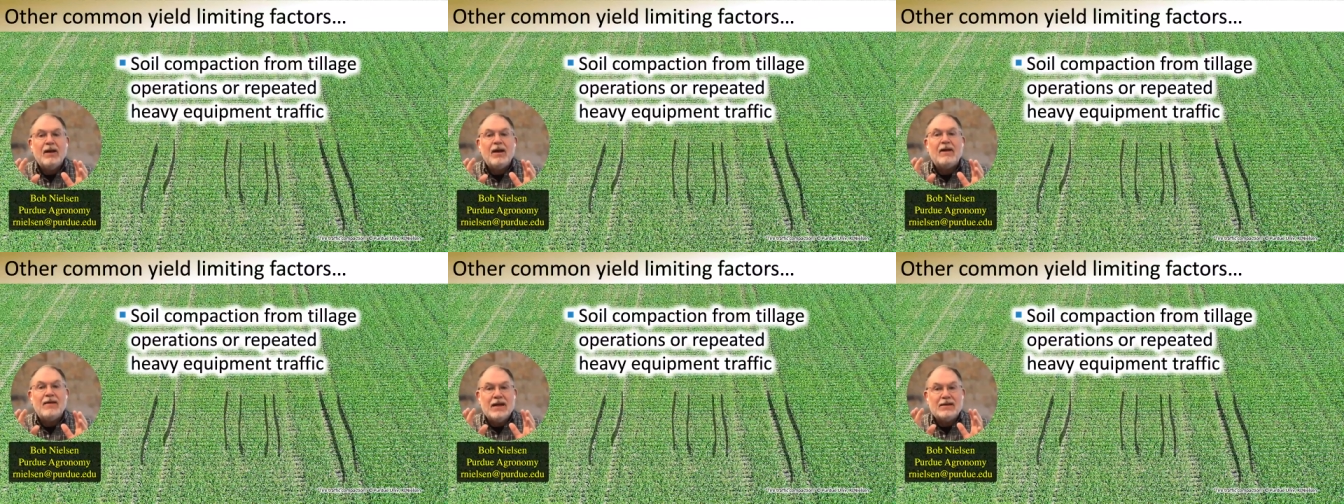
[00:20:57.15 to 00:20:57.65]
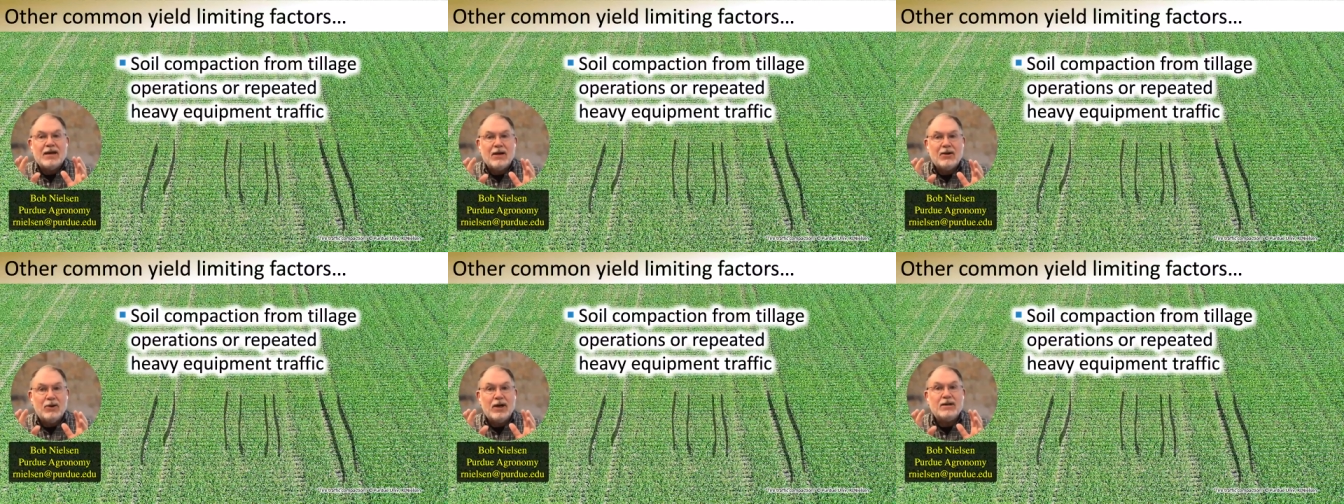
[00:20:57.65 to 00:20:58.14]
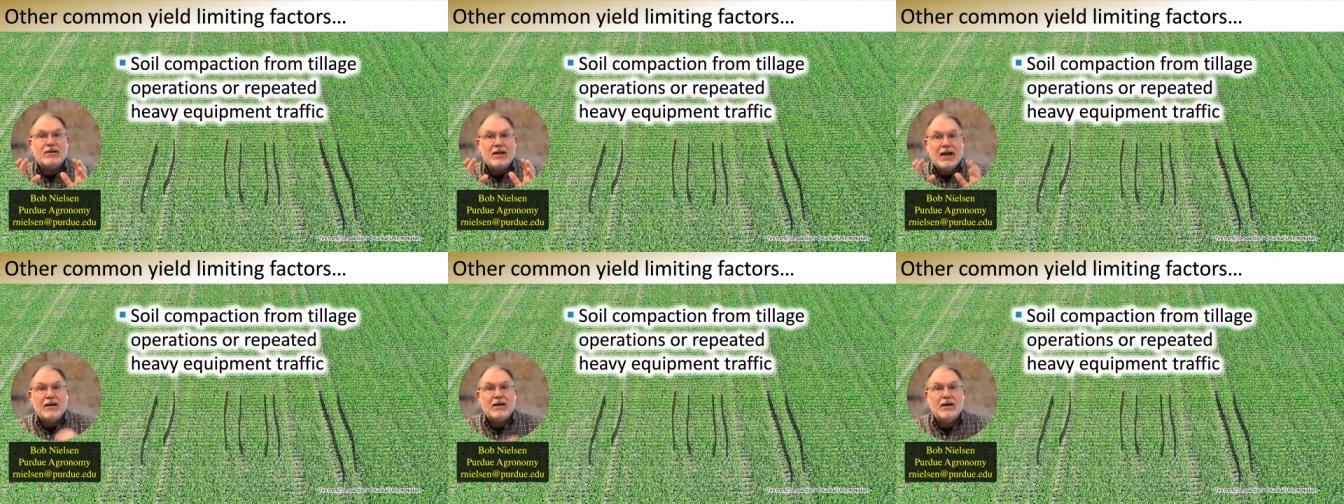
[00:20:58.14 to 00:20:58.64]
and that's going to
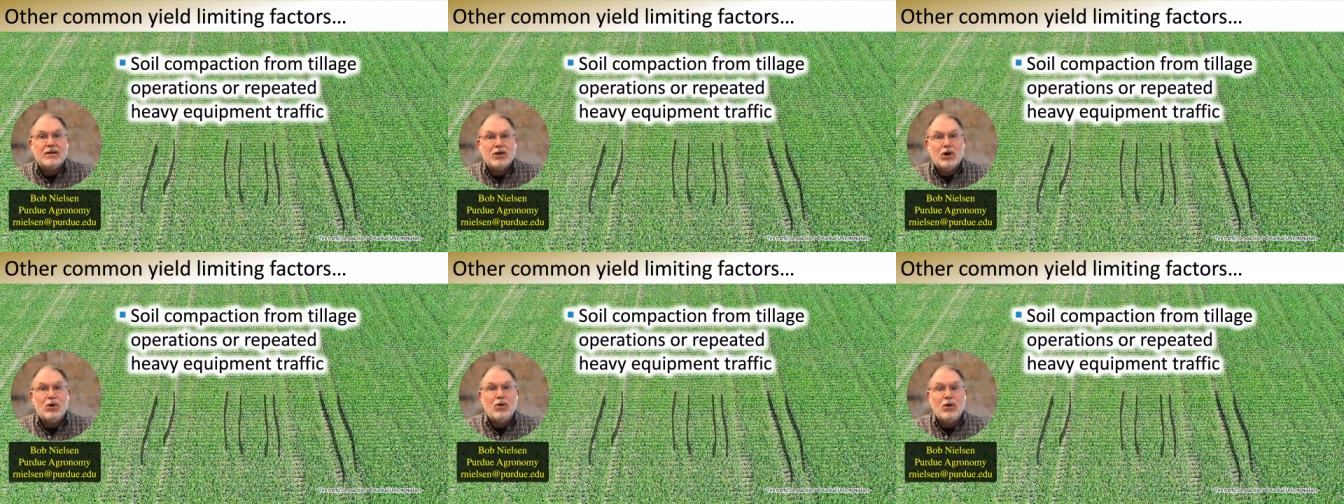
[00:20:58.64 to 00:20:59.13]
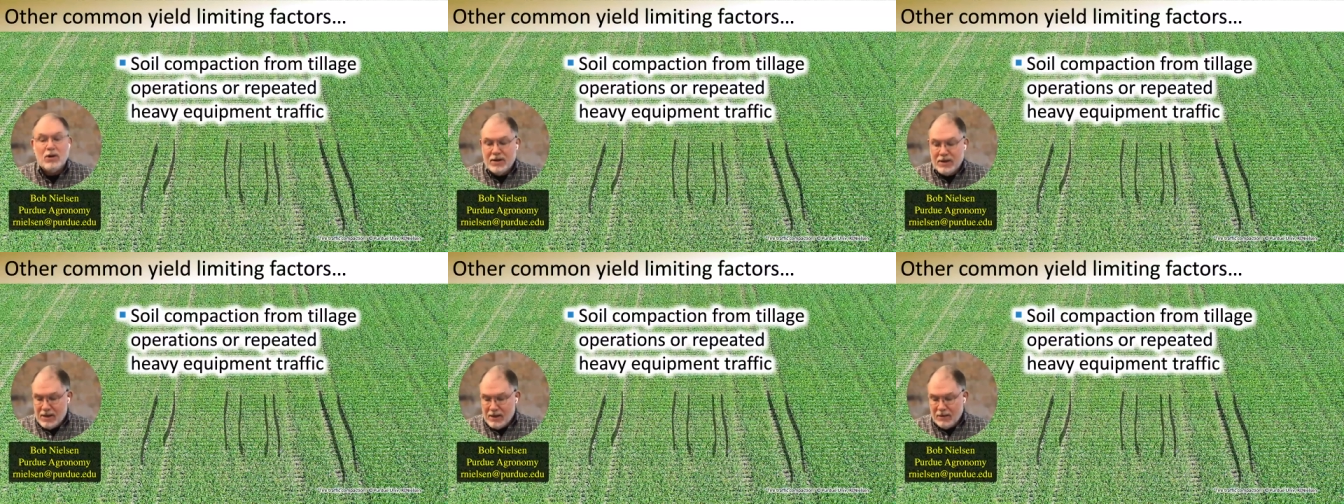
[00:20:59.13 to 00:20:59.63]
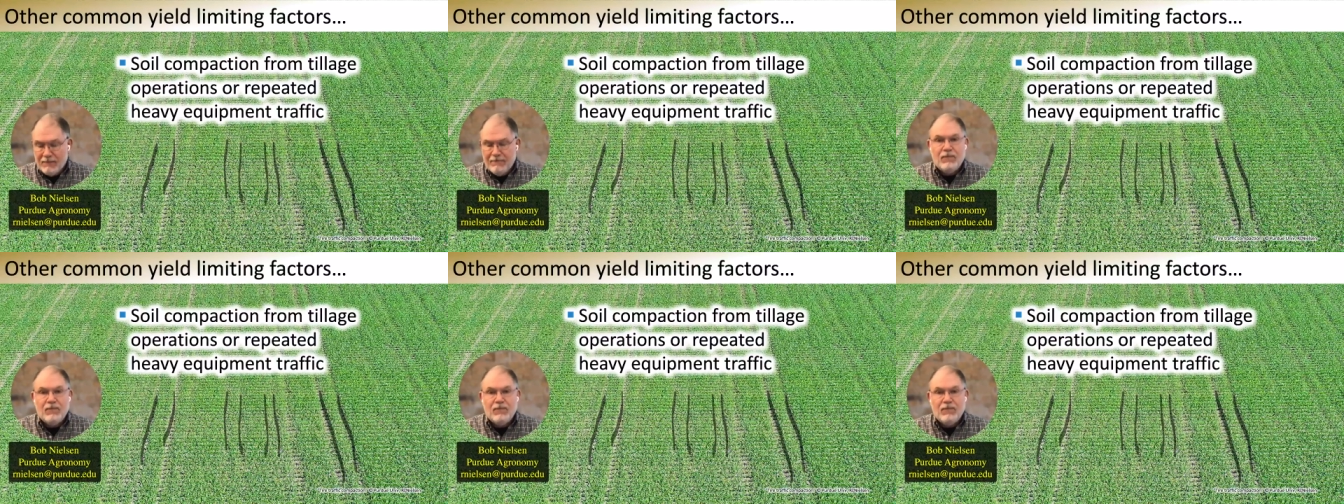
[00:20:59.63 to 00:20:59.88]
take a toll on yield.